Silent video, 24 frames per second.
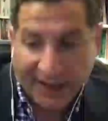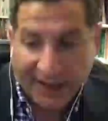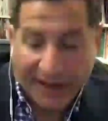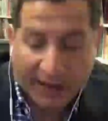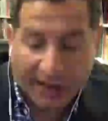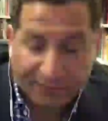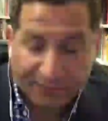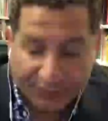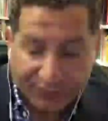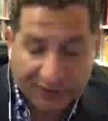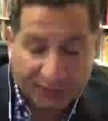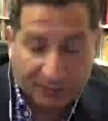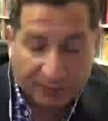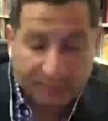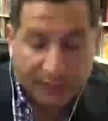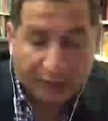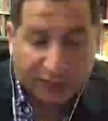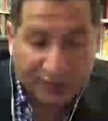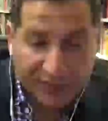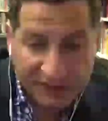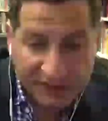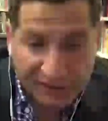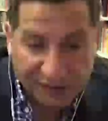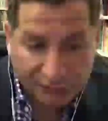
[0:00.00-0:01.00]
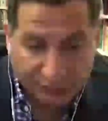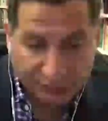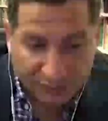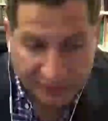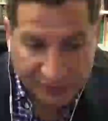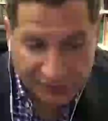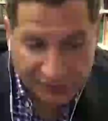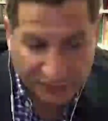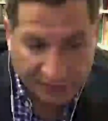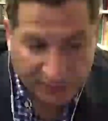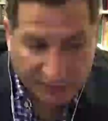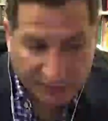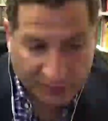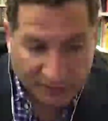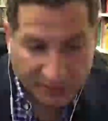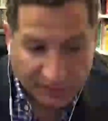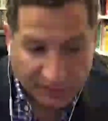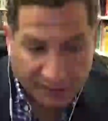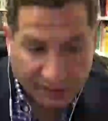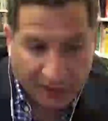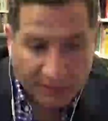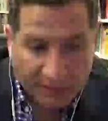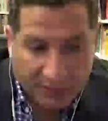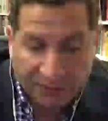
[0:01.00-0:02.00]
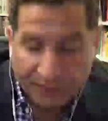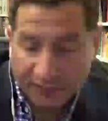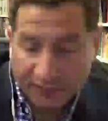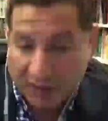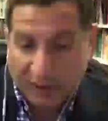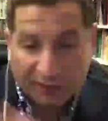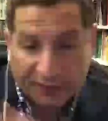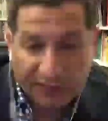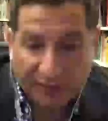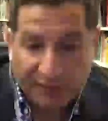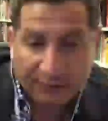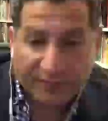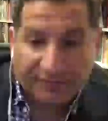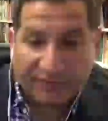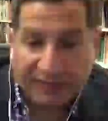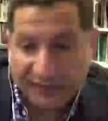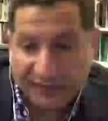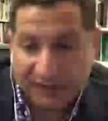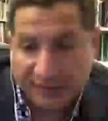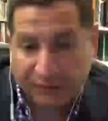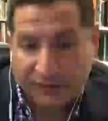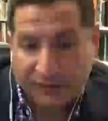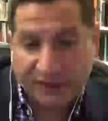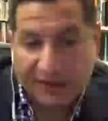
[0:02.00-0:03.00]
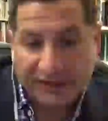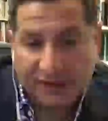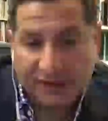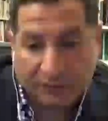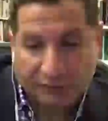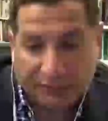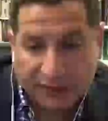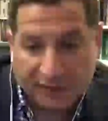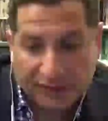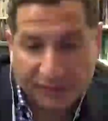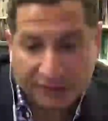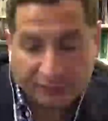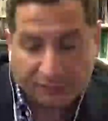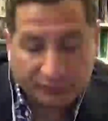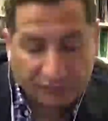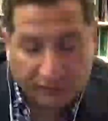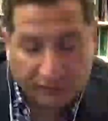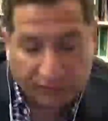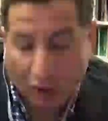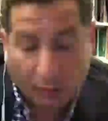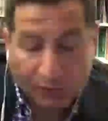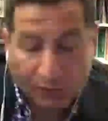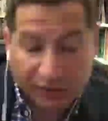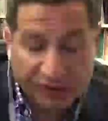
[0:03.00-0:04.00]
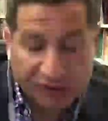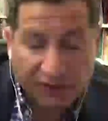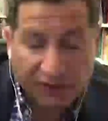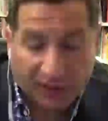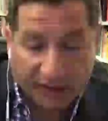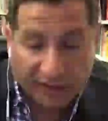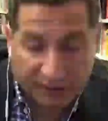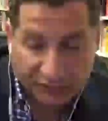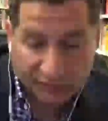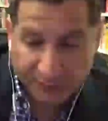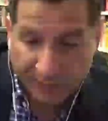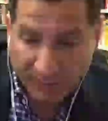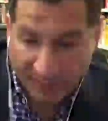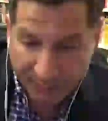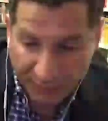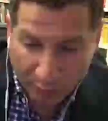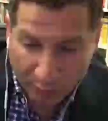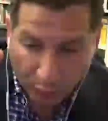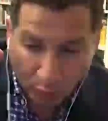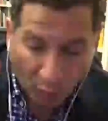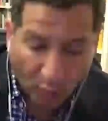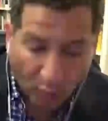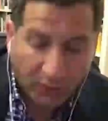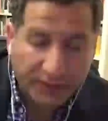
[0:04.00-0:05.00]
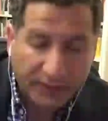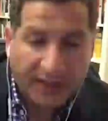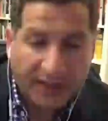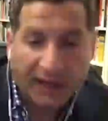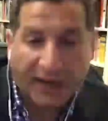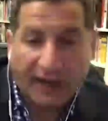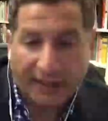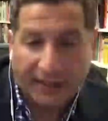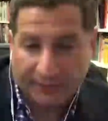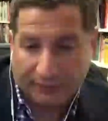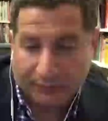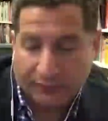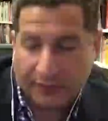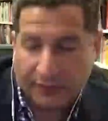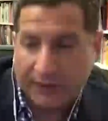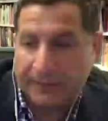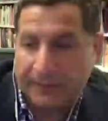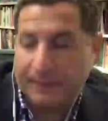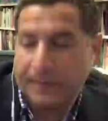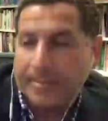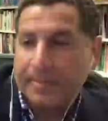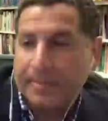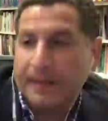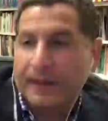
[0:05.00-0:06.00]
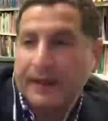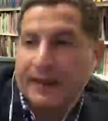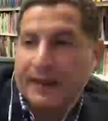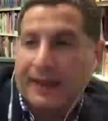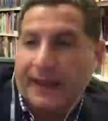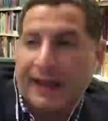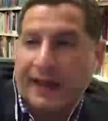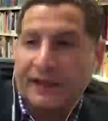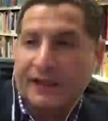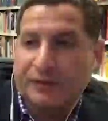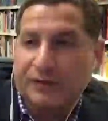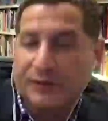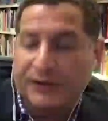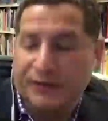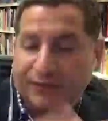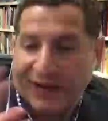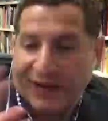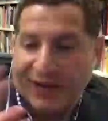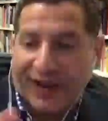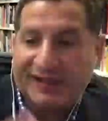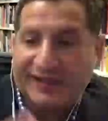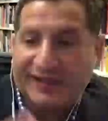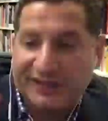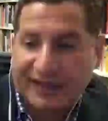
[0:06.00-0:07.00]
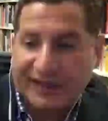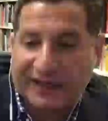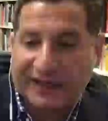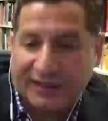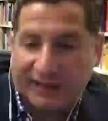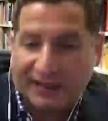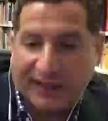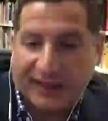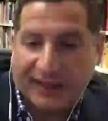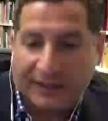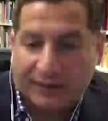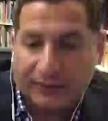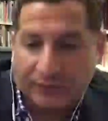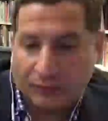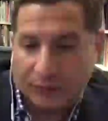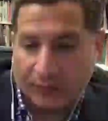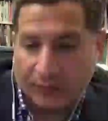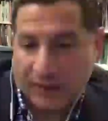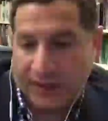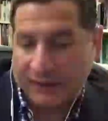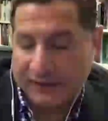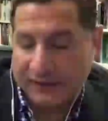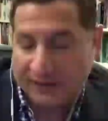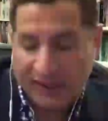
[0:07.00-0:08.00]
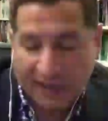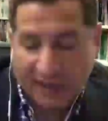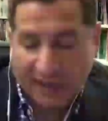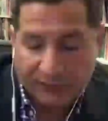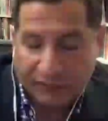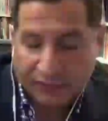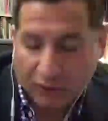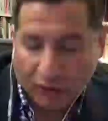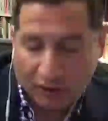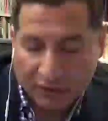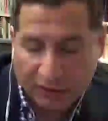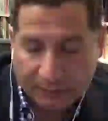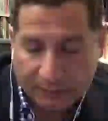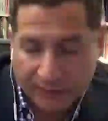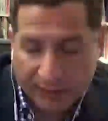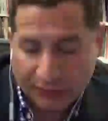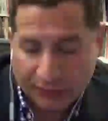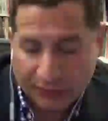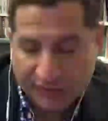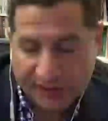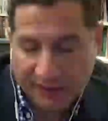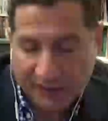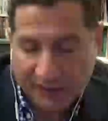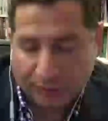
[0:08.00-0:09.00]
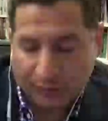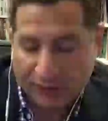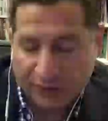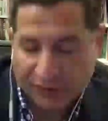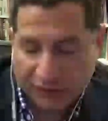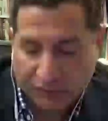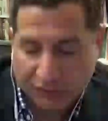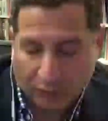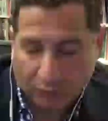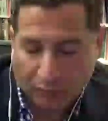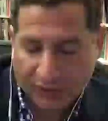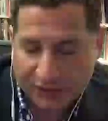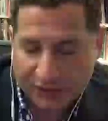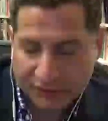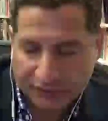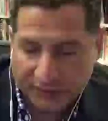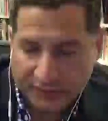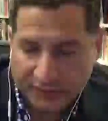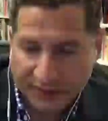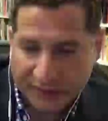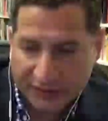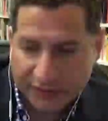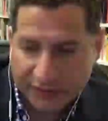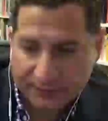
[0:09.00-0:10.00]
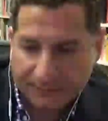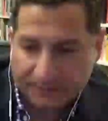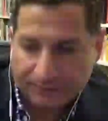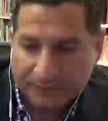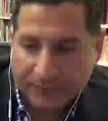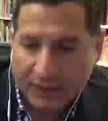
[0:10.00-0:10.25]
And for the Middle East region, none of them have expertise in the region, almost none. There's maybe one guy, right? And so it's fascinating that it's not even called the Middle East at that point, it's called Western Asia.